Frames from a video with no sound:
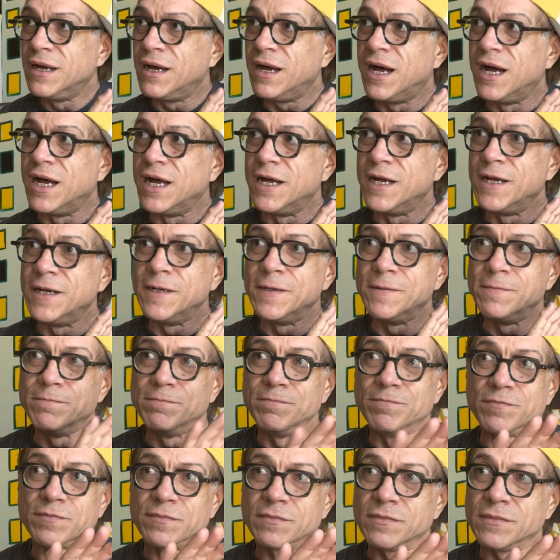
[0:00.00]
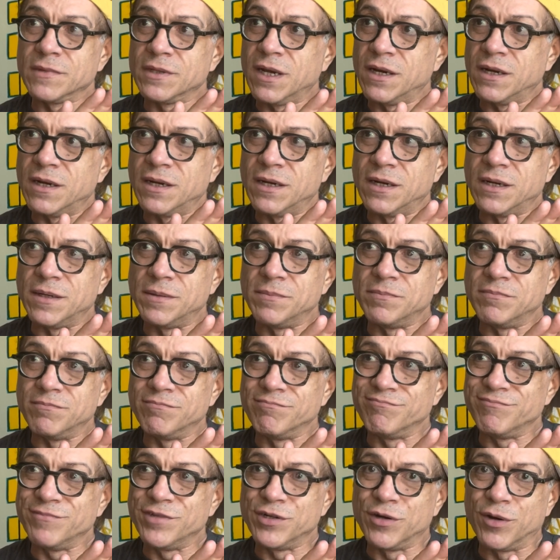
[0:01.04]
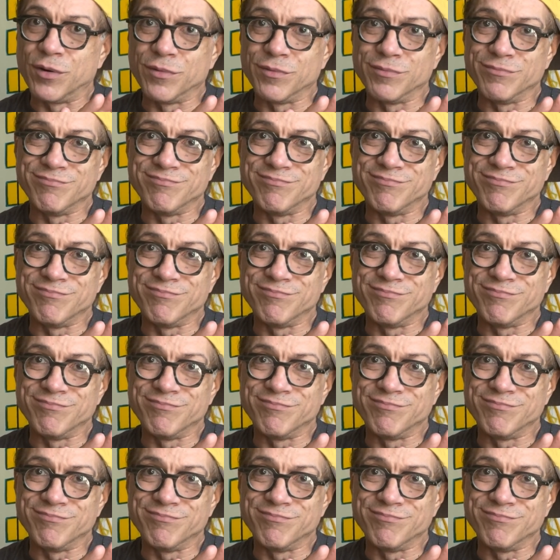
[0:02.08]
you know,